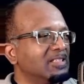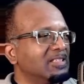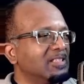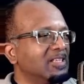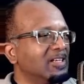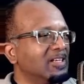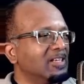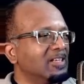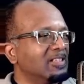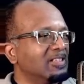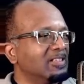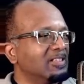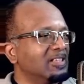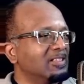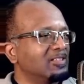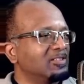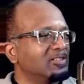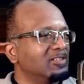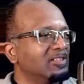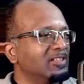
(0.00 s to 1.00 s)
the
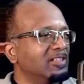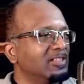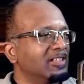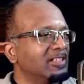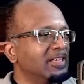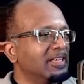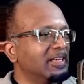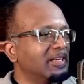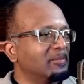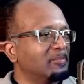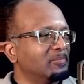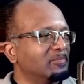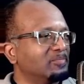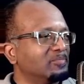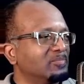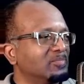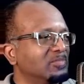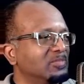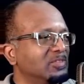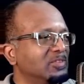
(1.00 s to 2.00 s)
the the
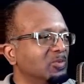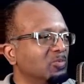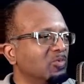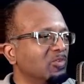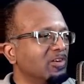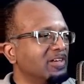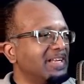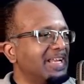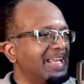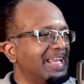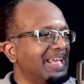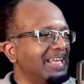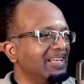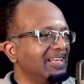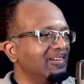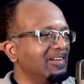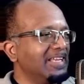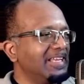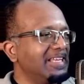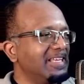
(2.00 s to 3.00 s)
um, the word
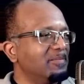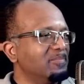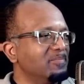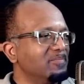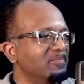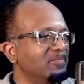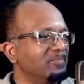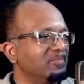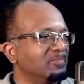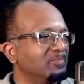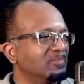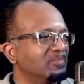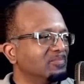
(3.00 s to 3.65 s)
Elohim